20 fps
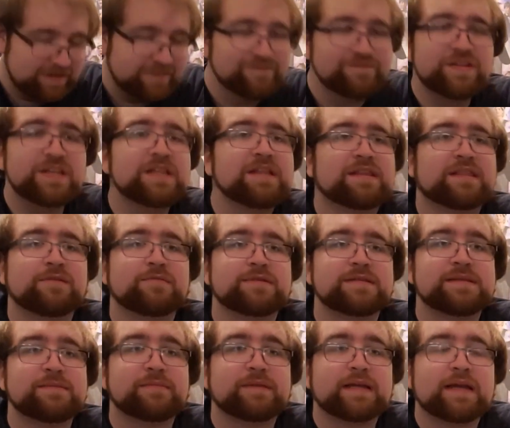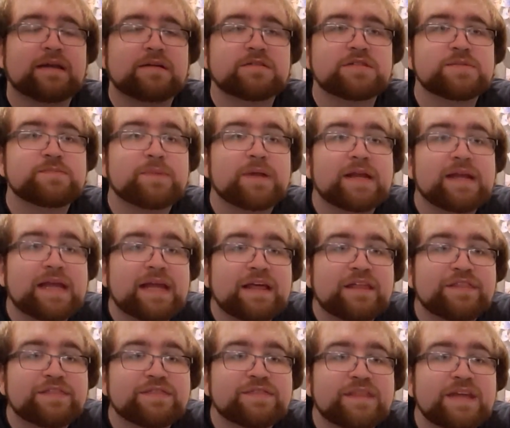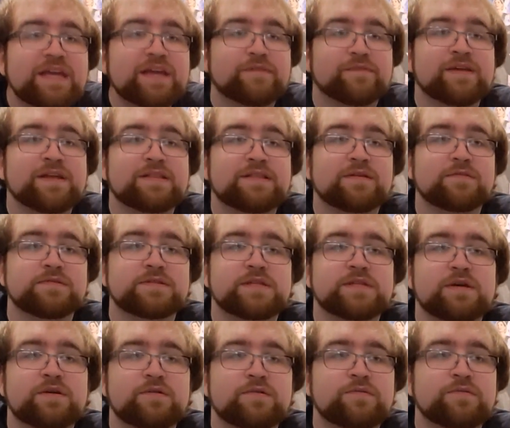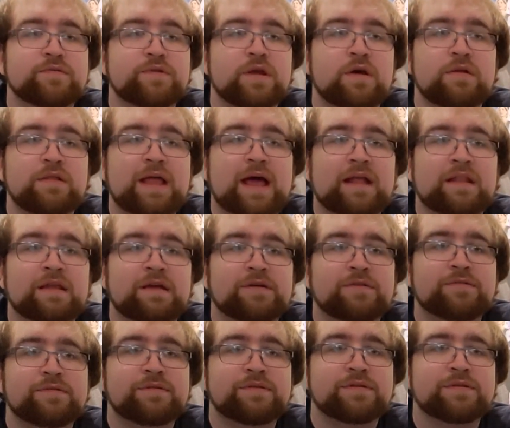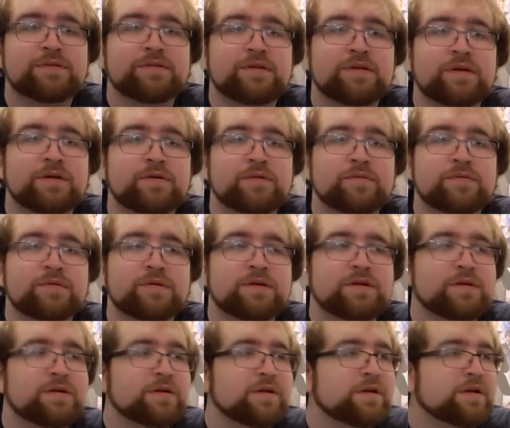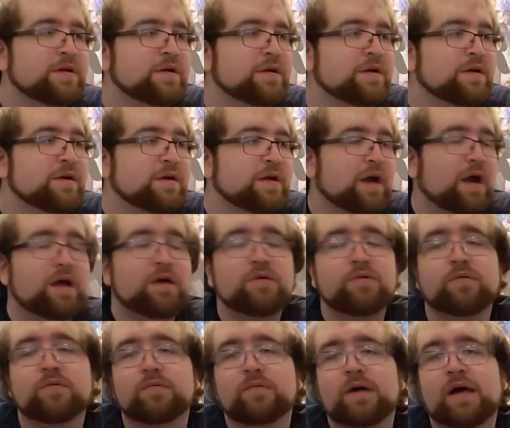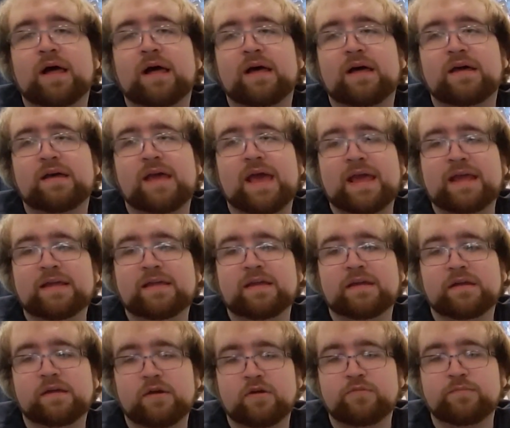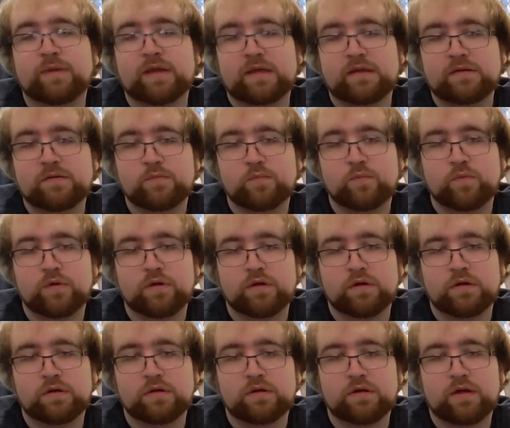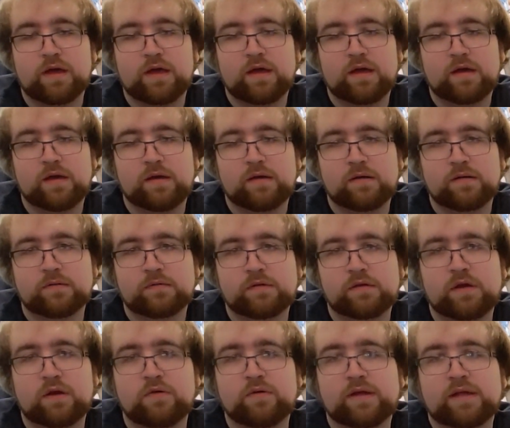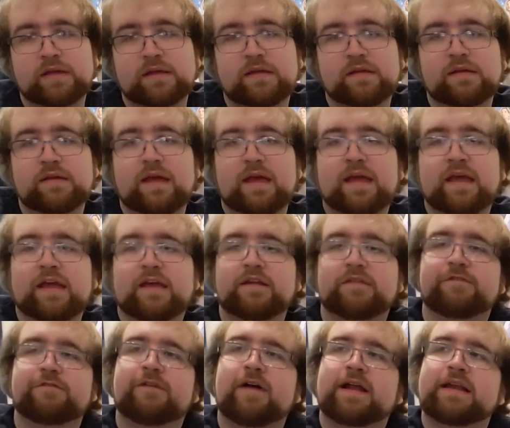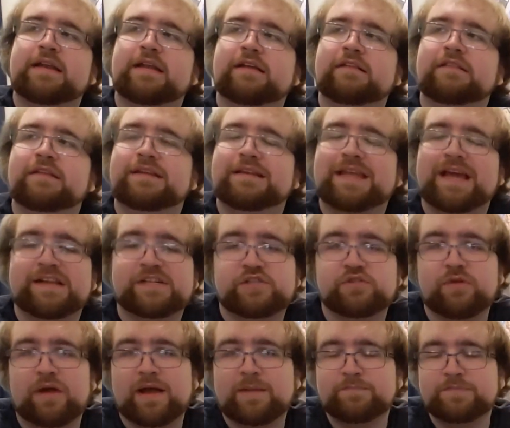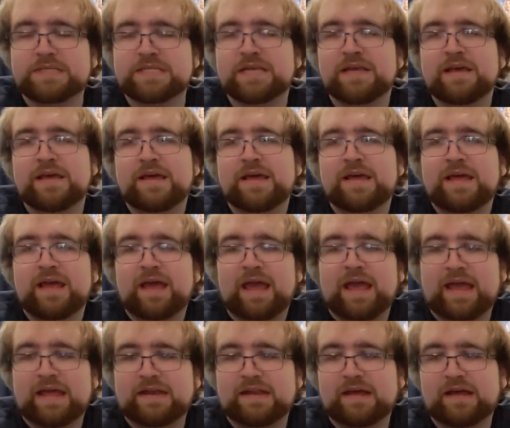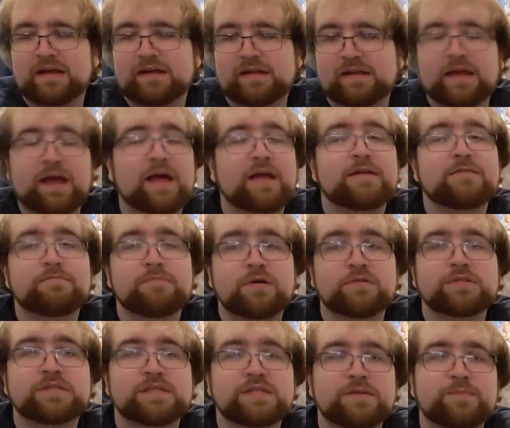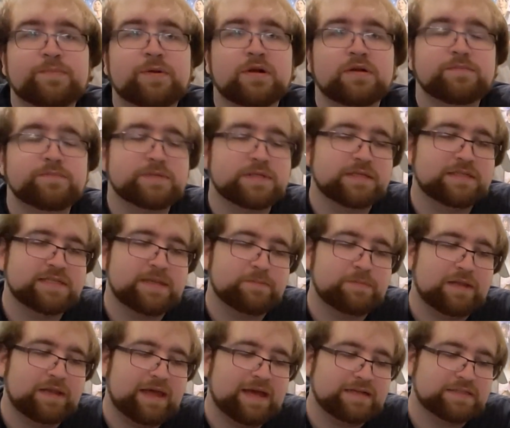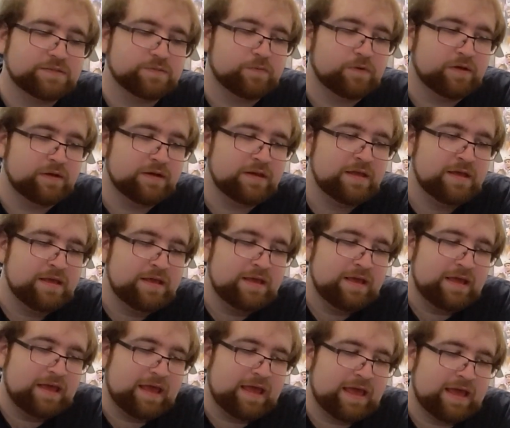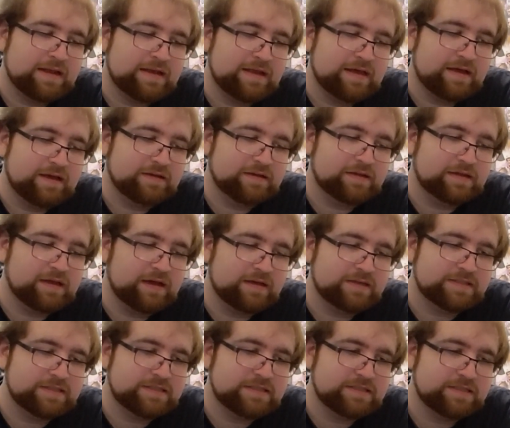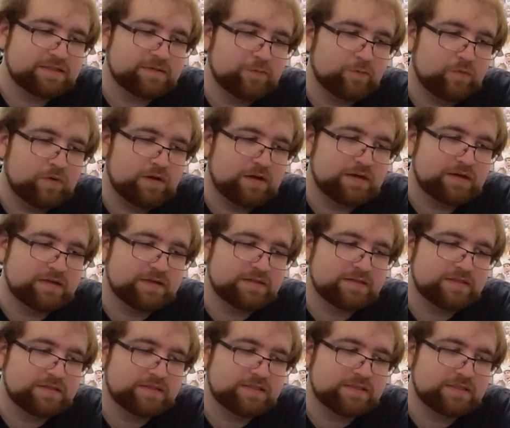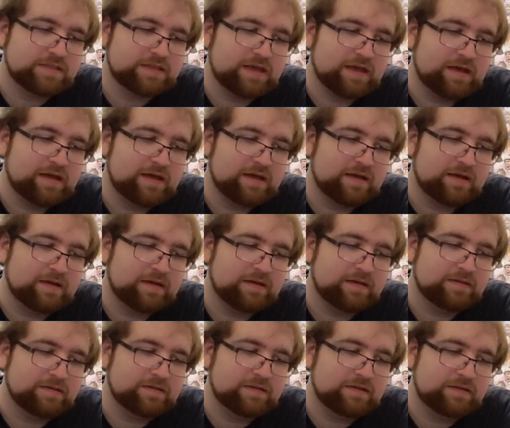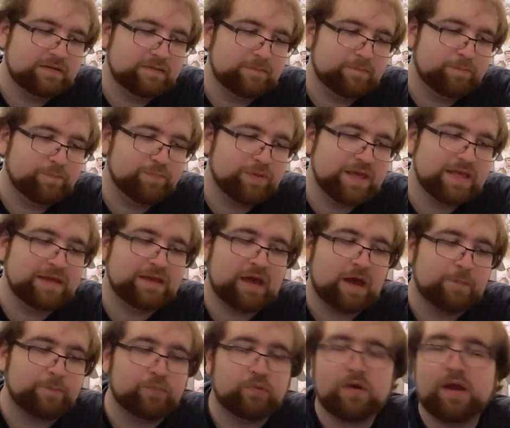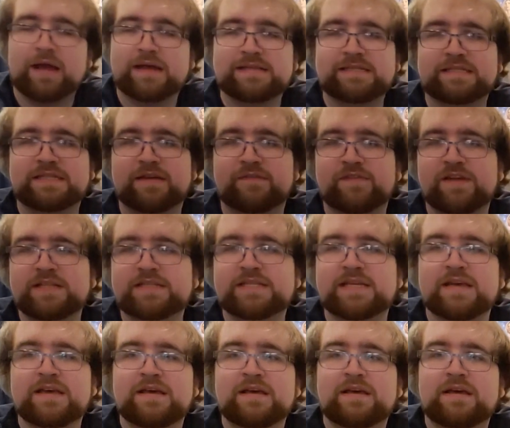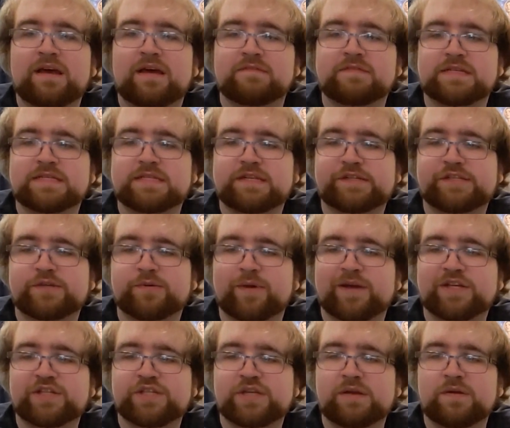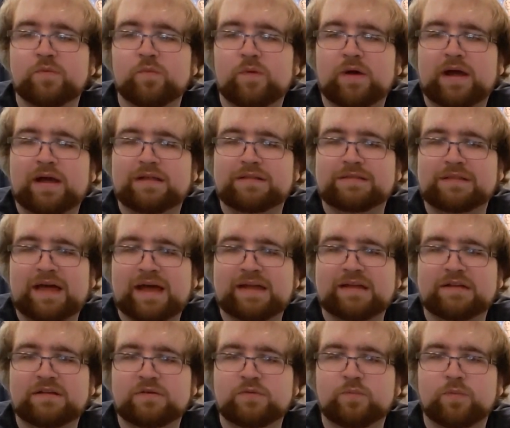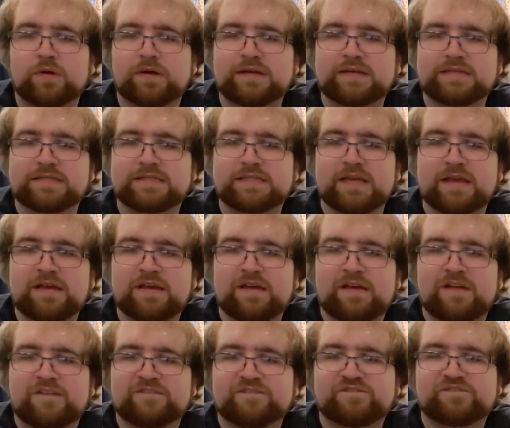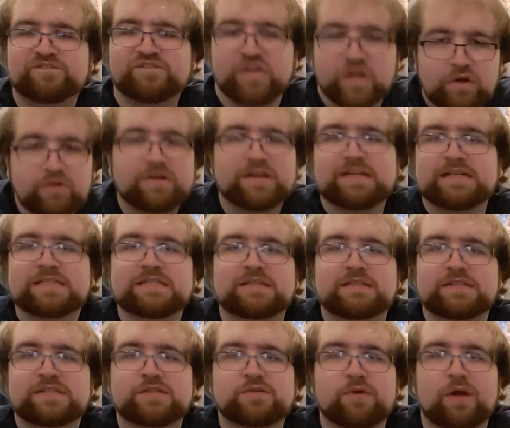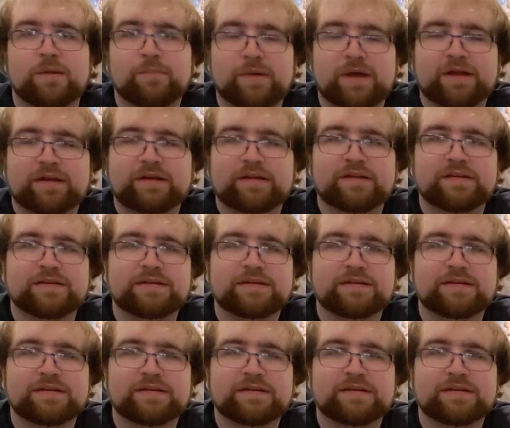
feel like there was something else, but I can't think of it. There was no no Lalo, no Oh, uh, Hank and Gomi were uh, going and finding the dead drops and uh, got most of the perps except the last one. And uh, Gus was uh, being apprised of it, of the situation, while Lyle was furiously scrubbing.